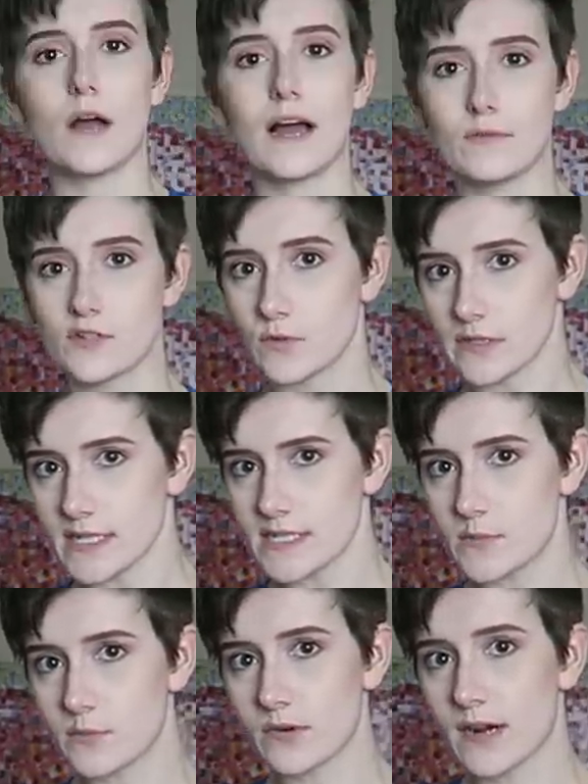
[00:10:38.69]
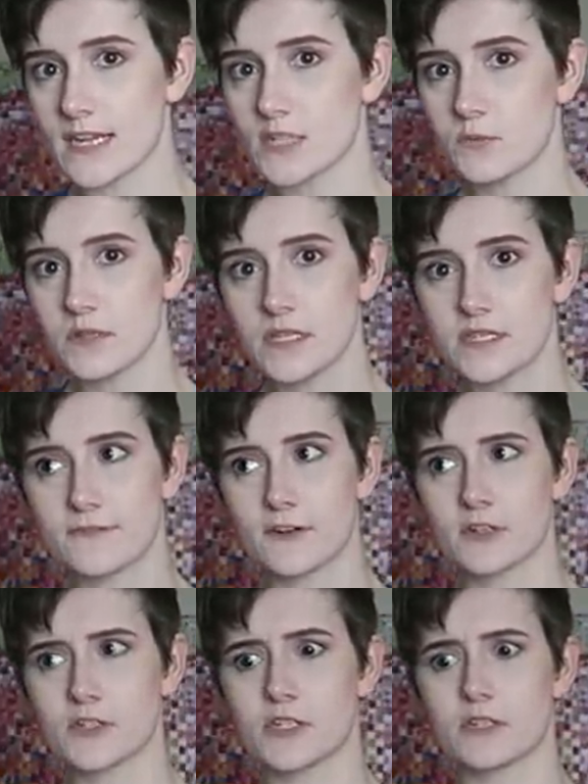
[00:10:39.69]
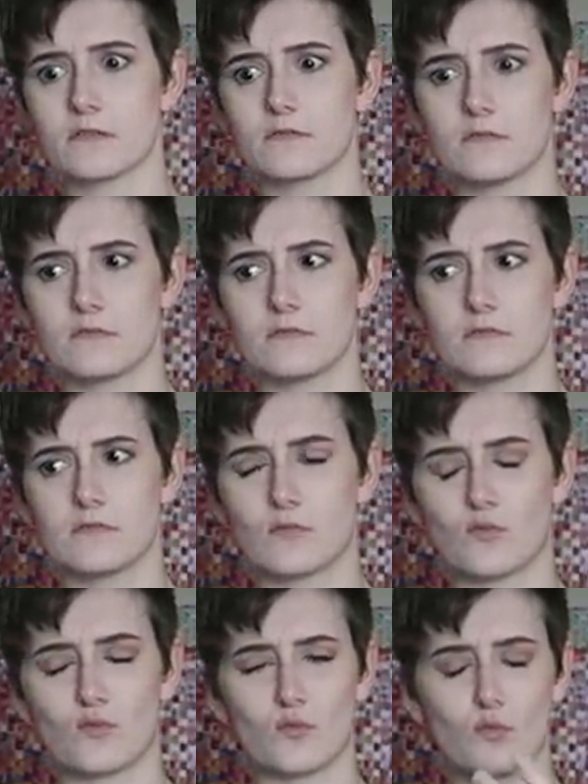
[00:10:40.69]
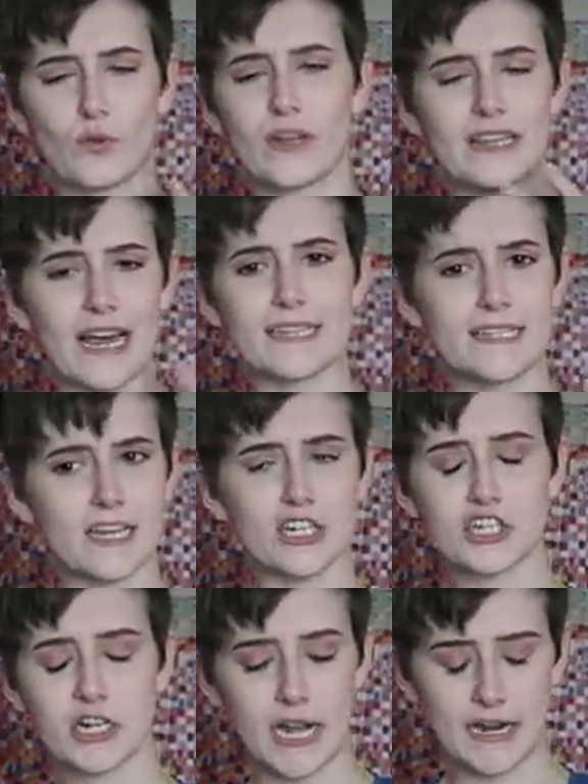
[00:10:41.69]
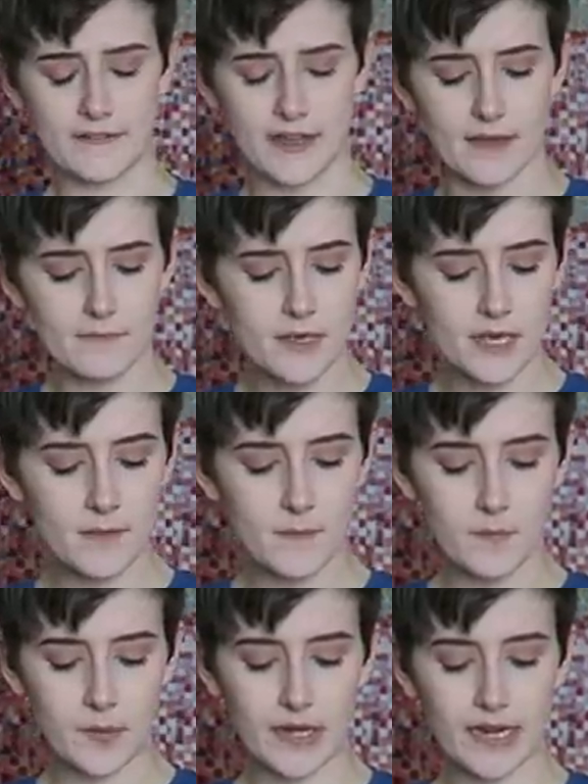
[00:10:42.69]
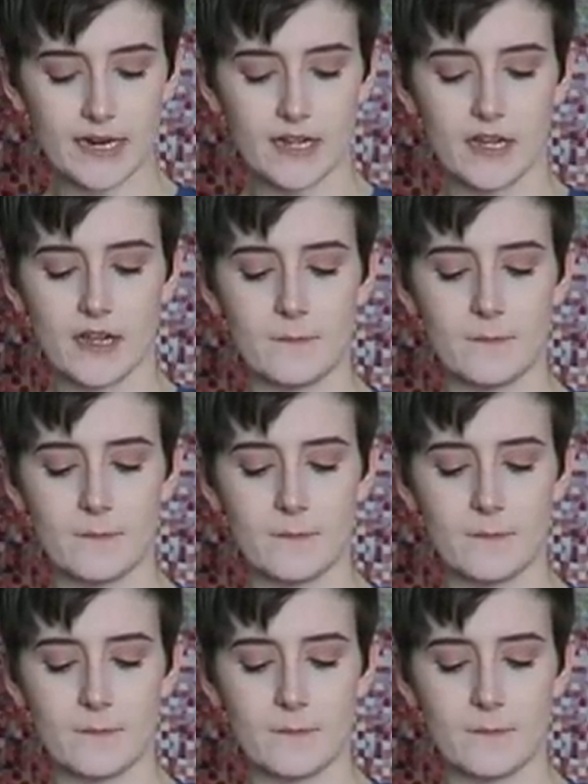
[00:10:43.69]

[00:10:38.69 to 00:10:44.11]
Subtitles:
I was really surprised when this first realization kind of hit me, but